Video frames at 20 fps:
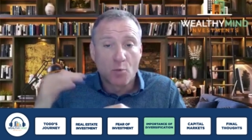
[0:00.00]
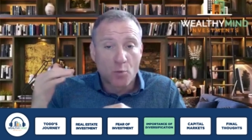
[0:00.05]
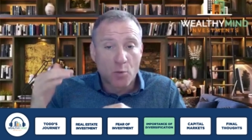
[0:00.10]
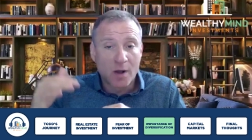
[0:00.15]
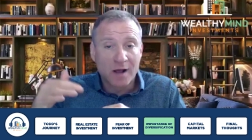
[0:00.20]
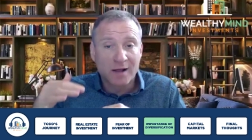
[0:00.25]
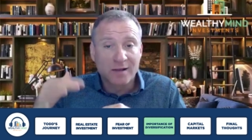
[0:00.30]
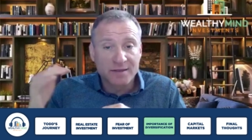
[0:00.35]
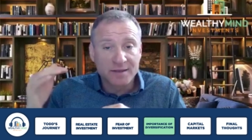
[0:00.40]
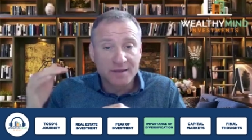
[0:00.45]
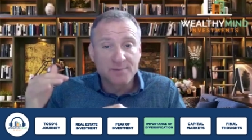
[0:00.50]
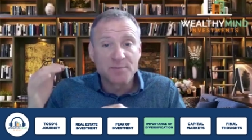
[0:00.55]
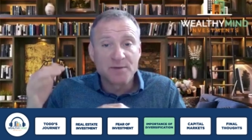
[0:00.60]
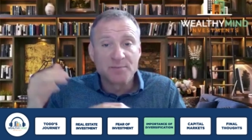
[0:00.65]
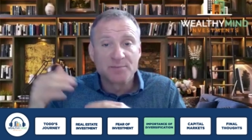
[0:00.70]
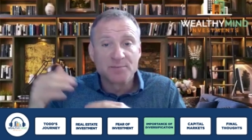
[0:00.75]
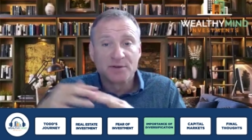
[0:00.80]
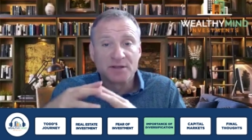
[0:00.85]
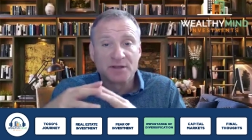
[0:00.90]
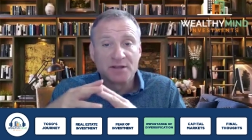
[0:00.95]
wealthy
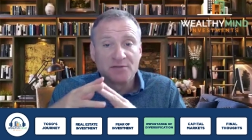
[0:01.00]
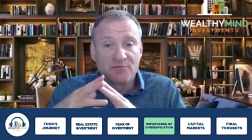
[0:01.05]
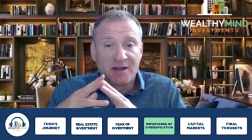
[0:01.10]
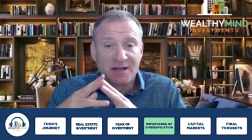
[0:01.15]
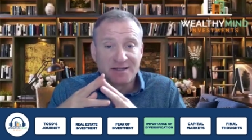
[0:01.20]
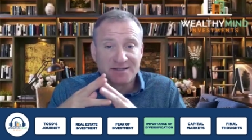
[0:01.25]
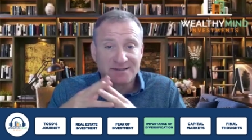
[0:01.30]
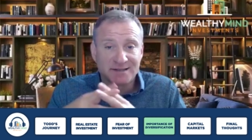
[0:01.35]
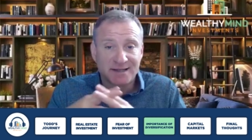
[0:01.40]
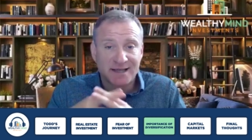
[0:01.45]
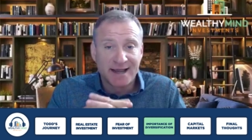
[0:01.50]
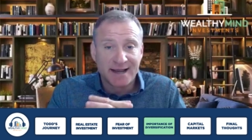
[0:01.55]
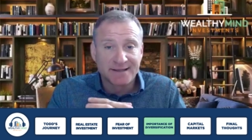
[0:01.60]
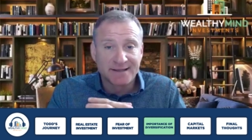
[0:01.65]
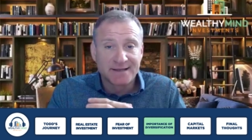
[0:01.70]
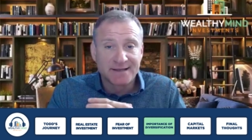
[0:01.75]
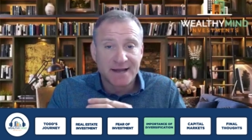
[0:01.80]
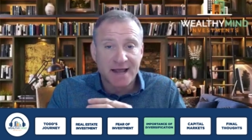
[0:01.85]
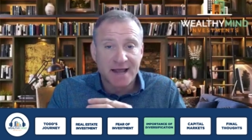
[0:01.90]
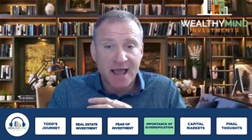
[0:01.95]
people invest
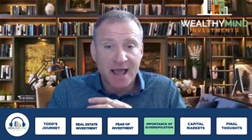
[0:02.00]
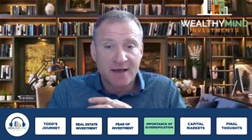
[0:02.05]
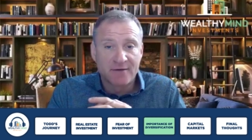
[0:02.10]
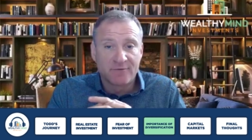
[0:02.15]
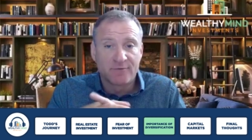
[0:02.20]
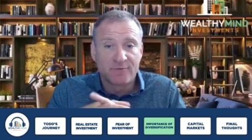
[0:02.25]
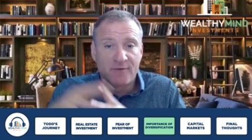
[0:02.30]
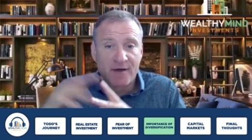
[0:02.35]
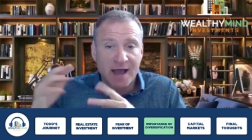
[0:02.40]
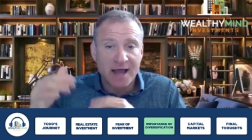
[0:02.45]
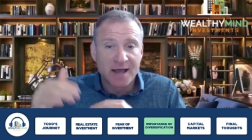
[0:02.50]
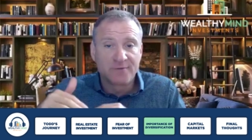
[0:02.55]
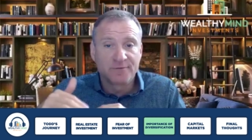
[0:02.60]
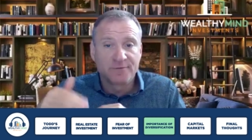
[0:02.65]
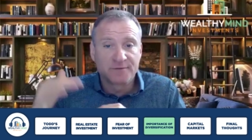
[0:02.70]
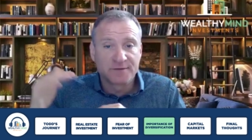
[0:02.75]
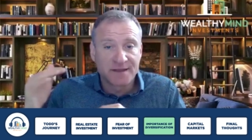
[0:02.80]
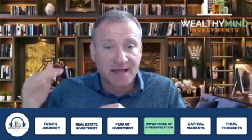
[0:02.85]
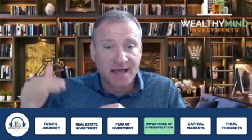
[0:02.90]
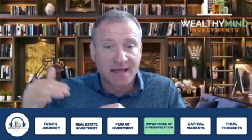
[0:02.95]
like that have
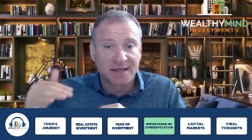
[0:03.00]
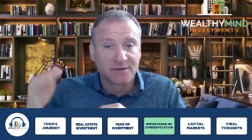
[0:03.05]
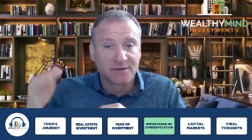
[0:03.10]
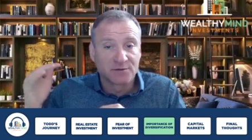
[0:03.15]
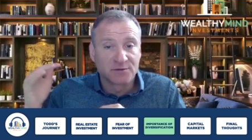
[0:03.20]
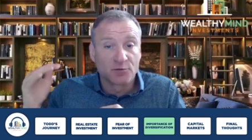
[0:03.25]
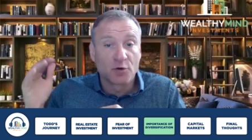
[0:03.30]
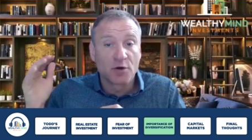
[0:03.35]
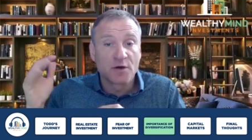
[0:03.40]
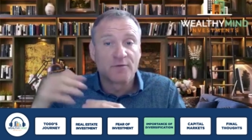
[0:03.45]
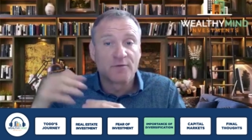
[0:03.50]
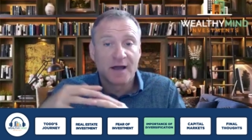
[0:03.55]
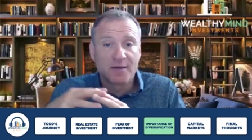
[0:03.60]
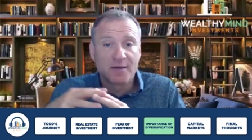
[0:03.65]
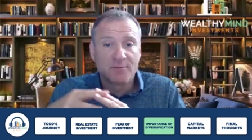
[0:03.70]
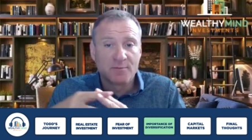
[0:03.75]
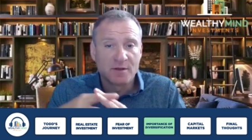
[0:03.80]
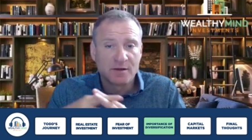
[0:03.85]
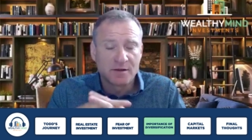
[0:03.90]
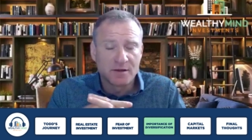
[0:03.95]
5, 10,
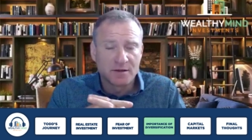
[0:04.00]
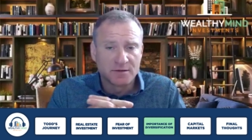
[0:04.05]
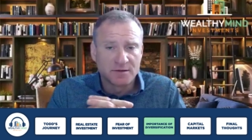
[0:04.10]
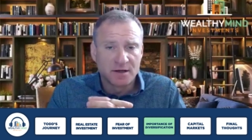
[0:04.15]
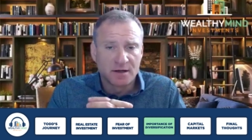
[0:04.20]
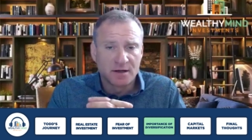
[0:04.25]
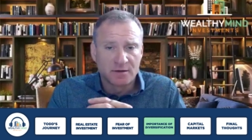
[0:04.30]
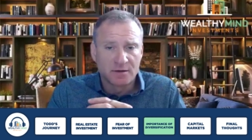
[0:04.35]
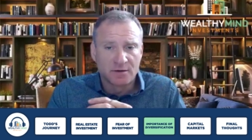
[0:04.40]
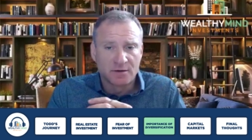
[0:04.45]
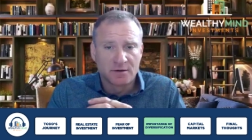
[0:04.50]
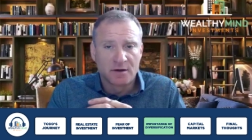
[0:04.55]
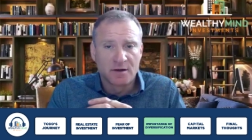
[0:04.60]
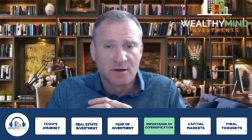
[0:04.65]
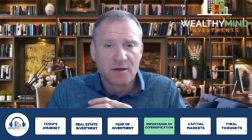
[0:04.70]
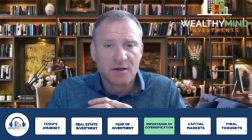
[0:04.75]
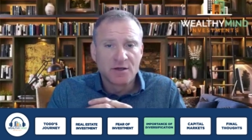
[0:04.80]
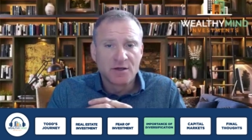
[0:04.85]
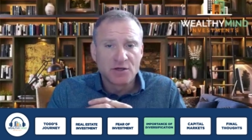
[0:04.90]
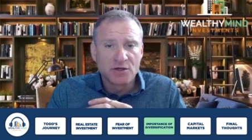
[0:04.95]
25 million dollar
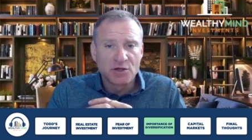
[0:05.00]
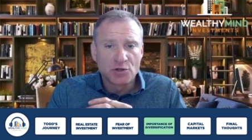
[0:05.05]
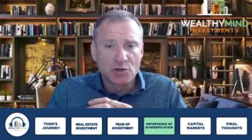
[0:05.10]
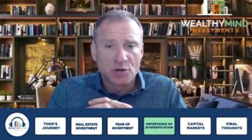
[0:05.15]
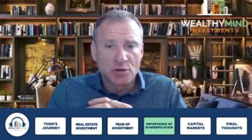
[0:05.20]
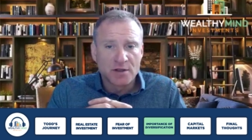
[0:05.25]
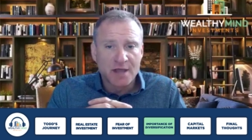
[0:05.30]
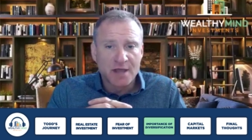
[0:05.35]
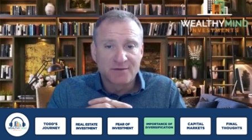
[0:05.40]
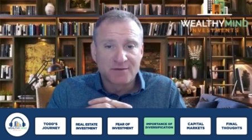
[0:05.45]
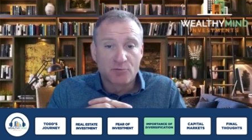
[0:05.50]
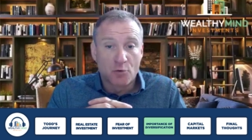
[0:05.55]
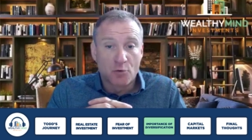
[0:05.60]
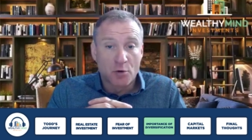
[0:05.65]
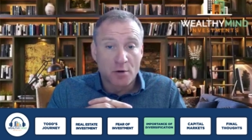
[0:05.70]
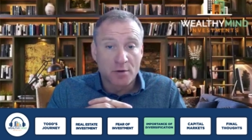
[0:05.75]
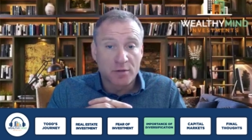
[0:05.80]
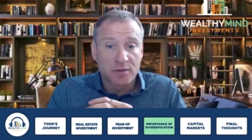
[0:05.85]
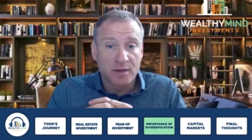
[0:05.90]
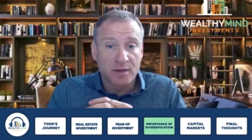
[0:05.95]
you know net
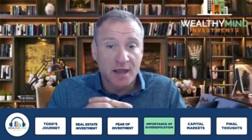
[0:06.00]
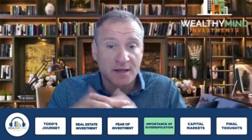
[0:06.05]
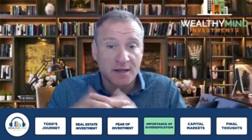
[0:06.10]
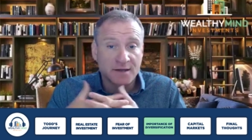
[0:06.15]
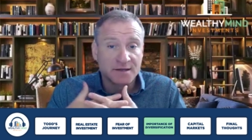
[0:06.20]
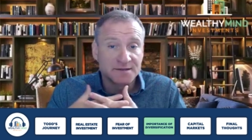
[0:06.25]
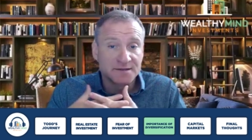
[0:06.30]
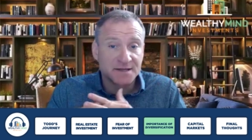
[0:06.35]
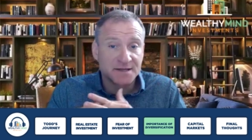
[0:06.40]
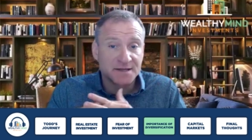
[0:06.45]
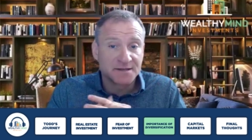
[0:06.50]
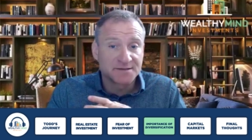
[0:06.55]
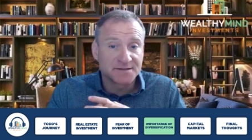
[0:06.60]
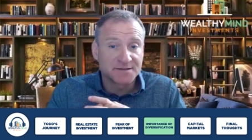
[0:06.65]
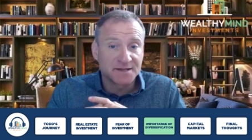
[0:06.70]
worth? And it's mm-hmm.